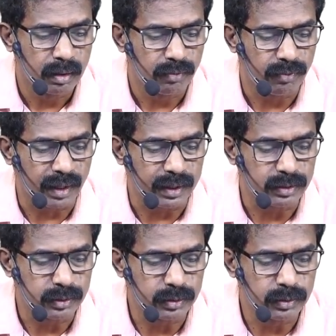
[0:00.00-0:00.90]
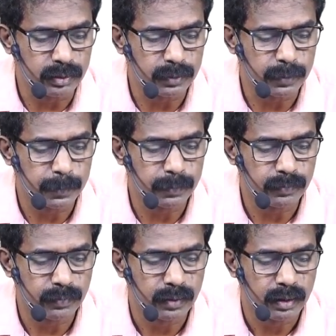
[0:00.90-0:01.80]
5, 2,
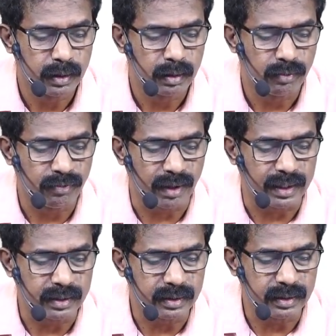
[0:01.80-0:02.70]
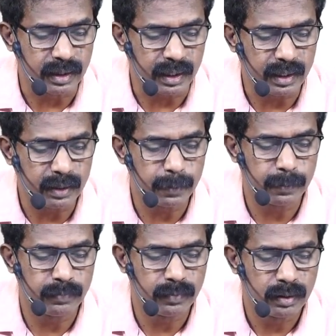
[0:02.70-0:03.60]
5, 3,
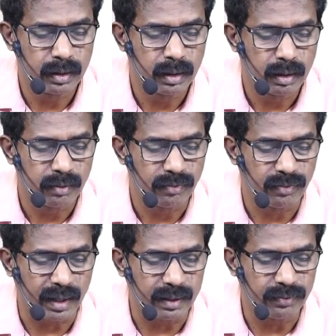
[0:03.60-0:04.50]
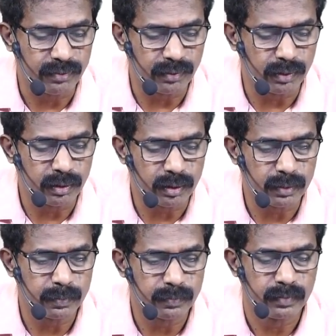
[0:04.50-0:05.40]
5, 4,
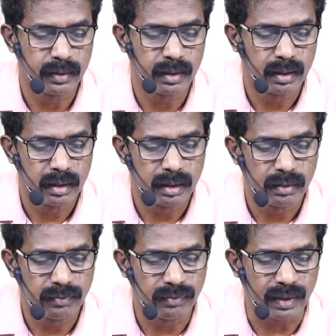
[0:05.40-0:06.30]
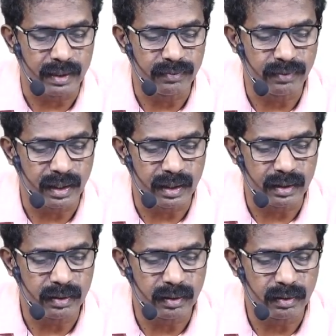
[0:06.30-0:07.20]
5,
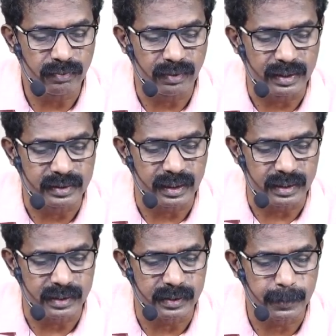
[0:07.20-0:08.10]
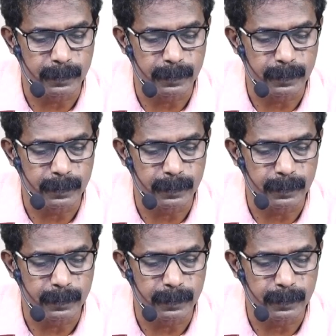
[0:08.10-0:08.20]
5, 5, 6.